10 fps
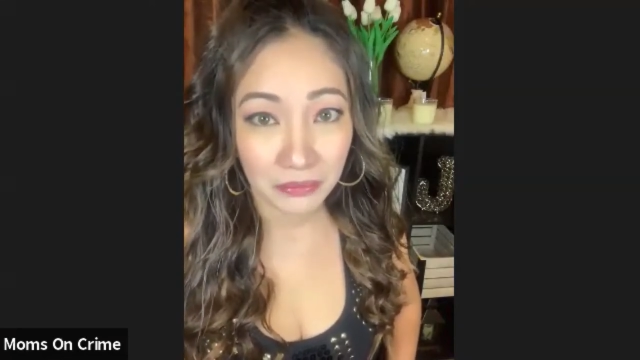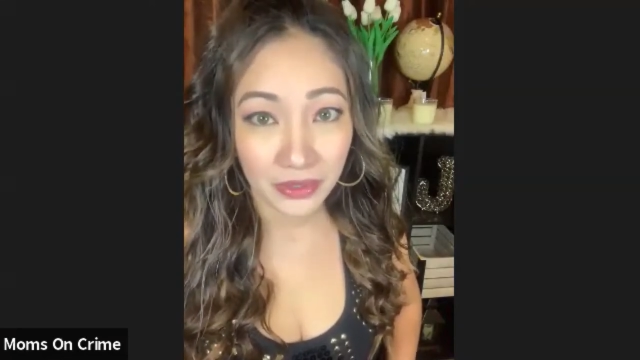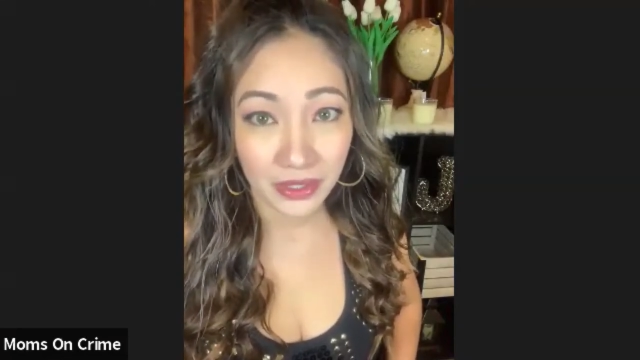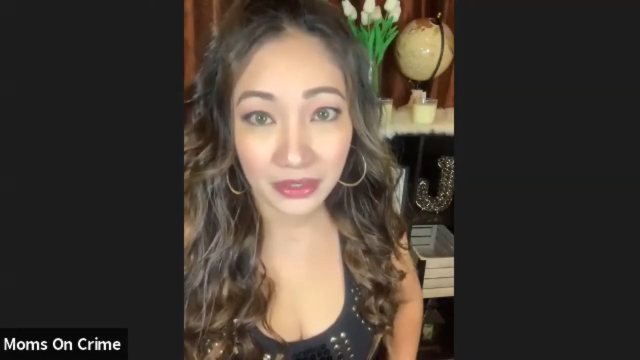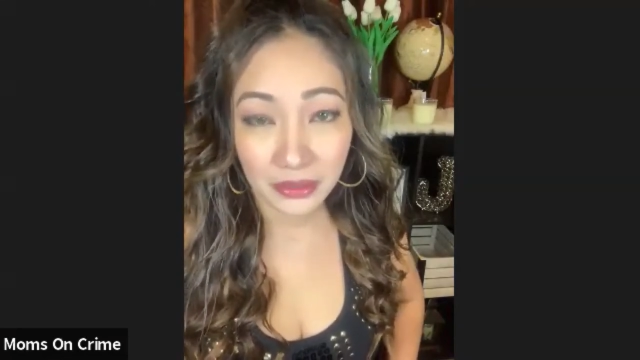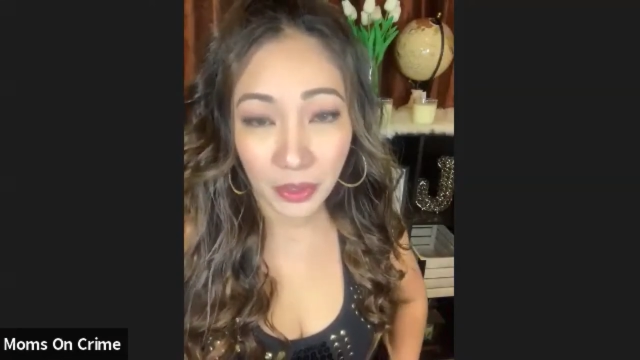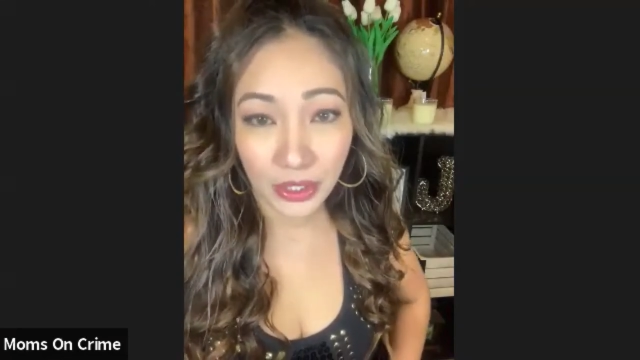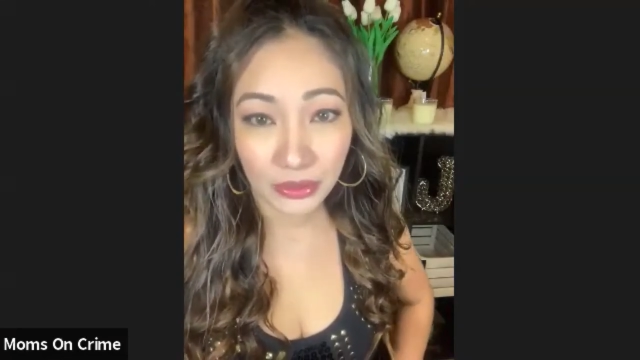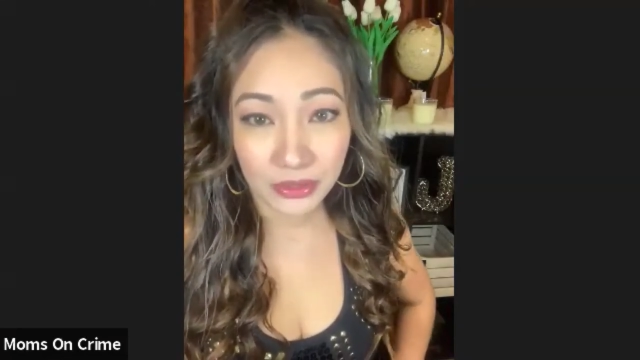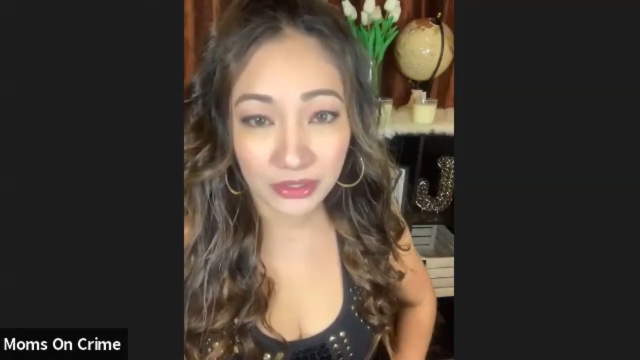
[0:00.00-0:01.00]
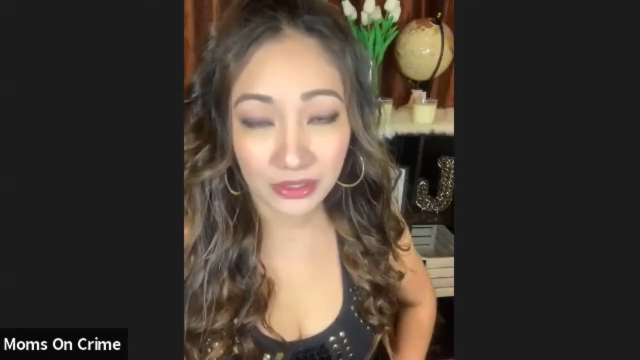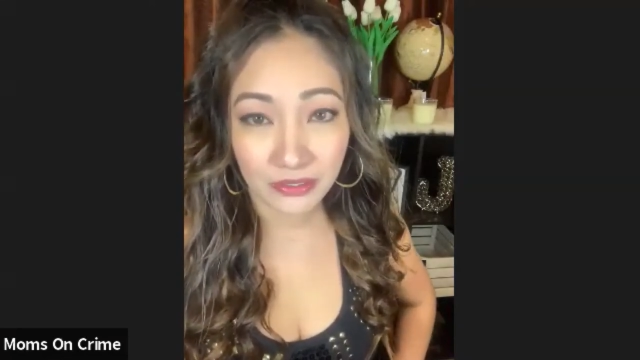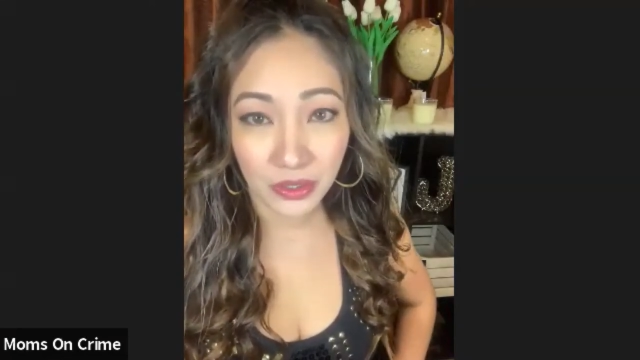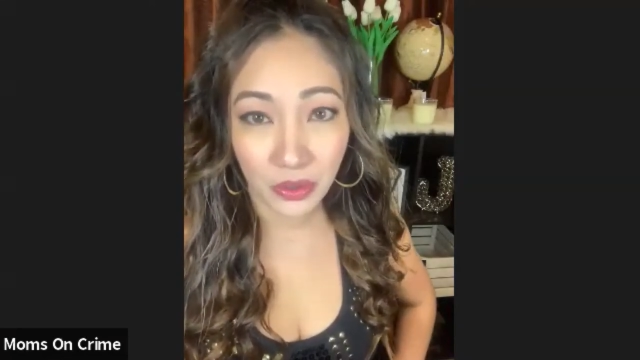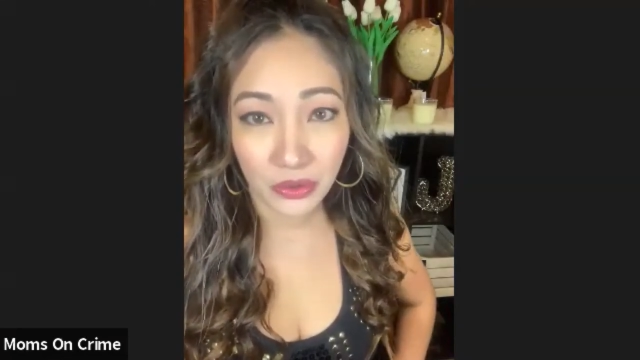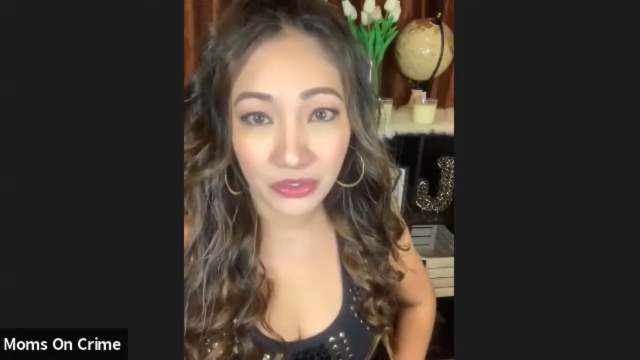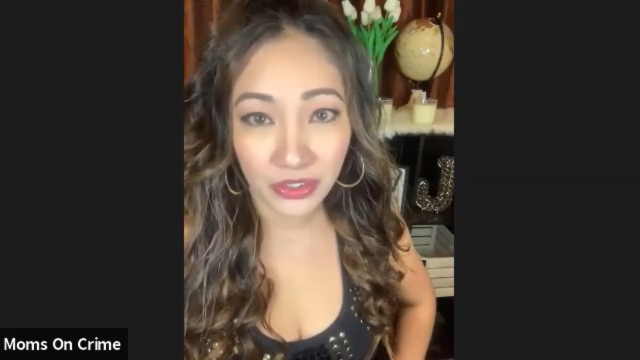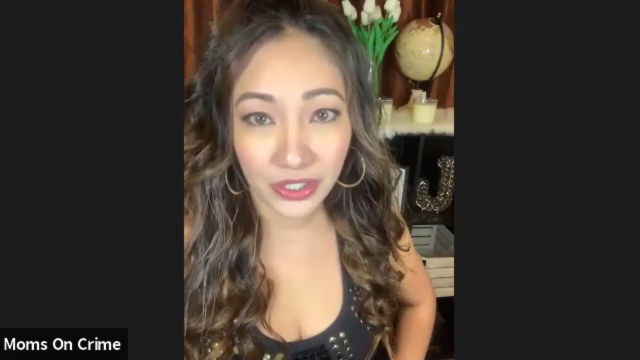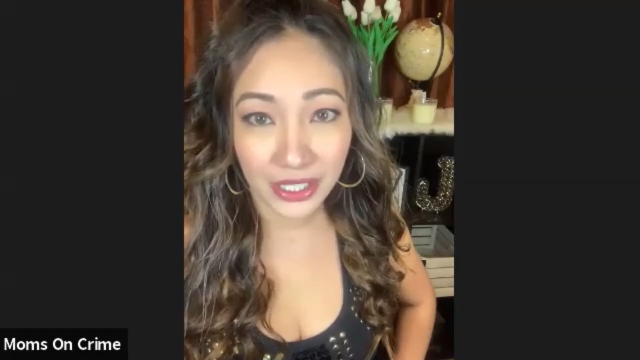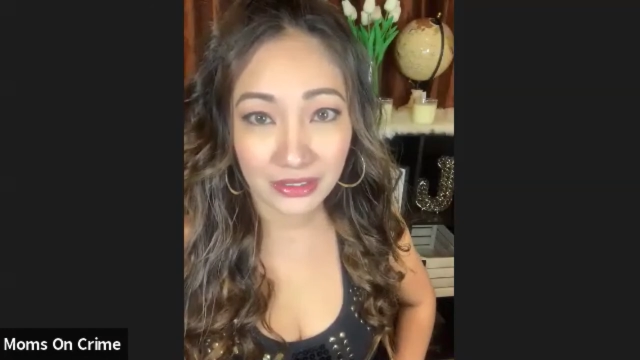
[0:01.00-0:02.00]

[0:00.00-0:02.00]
Like, the party wasn't even over yet.